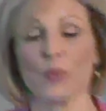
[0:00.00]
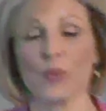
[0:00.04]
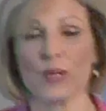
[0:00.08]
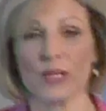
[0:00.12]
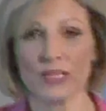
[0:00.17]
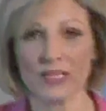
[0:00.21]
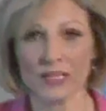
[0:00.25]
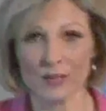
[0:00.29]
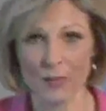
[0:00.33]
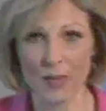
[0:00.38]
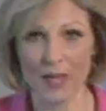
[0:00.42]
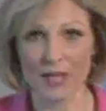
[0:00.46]

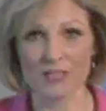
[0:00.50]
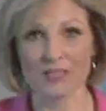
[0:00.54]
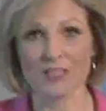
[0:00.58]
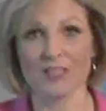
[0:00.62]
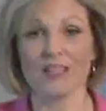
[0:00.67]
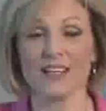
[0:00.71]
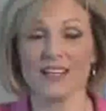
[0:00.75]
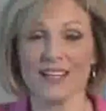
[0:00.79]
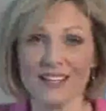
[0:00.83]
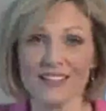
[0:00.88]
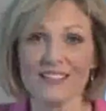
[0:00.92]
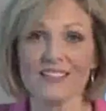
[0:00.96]
Brinley
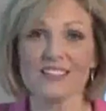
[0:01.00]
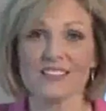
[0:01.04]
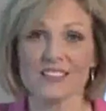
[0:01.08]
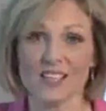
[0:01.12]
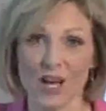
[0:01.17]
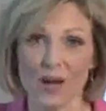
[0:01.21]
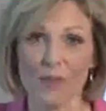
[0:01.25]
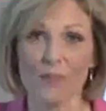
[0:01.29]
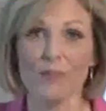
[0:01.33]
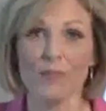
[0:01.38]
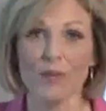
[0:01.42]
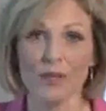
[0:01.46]
Mason is
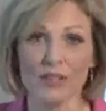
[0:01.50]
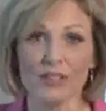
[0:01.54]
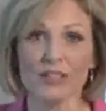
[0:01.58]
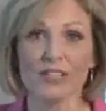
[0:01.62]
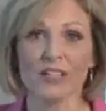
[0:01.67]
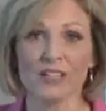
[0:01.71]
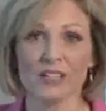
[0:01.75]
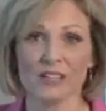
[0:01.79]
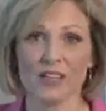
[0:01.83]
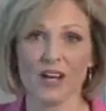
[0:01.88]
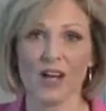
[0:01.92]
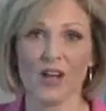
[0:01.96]
a
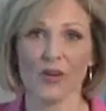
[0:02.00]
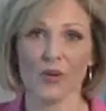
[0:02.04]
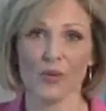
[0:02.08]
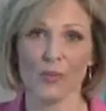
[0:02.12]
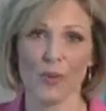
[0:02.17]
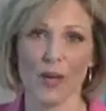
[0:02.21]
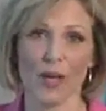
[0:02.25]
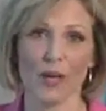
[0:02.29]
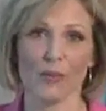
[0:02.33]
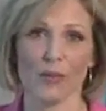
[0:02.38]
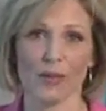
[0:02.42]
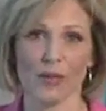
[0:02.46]
million dollar
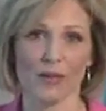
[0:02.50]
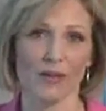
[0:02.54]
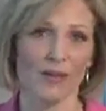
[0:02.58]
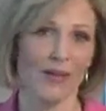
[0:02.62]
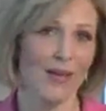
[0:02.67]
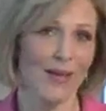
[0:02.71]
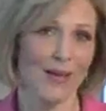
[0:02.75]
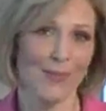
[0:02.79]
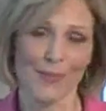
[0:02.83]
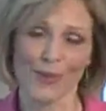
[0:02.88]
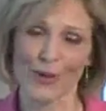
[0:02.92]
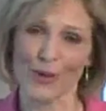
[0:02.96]
baby.
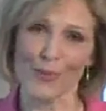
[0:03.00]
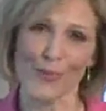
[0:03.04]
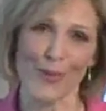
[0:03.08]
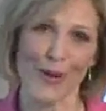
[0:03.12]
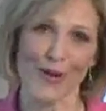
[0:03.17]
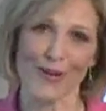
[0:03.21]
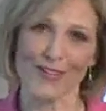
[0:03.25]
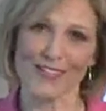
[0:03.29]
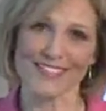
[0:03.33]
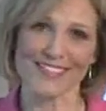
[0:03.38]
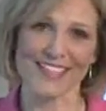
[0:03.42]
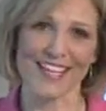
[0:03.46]
But her
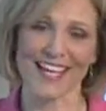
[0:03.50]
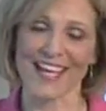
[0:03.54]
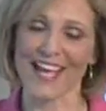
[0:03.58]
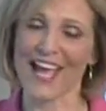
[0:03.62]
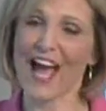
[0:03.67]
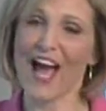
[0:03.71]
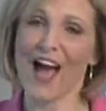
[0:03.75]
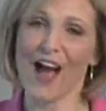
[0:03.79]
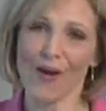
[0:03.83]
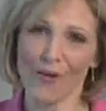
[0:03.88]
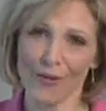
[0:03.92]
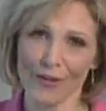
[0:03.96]
parents say,
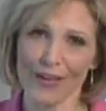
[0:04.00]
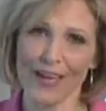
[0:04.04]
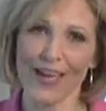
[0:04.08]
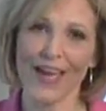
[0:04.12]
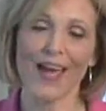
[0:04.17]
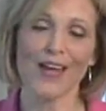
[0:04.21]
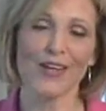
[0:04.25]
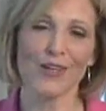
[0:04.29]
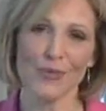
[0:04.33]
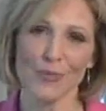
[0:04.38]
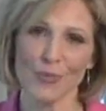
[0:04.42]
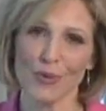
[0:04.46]
how
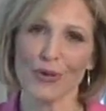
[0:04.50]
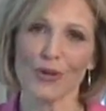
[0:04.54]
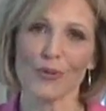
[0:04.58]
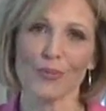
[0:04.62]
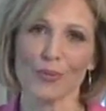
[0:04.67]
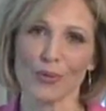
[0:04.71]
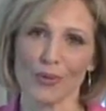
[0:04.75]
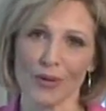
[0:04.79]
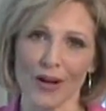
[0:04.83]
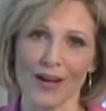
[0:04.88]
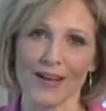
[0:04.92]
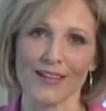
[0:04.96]
can you put a
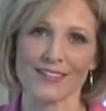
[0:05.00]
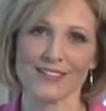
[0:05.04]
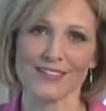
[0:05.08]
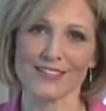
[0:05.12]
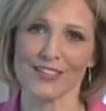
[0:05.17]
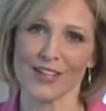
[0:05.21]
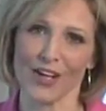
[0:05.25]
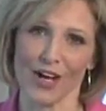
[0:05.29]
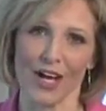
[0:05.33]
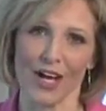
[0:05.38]
price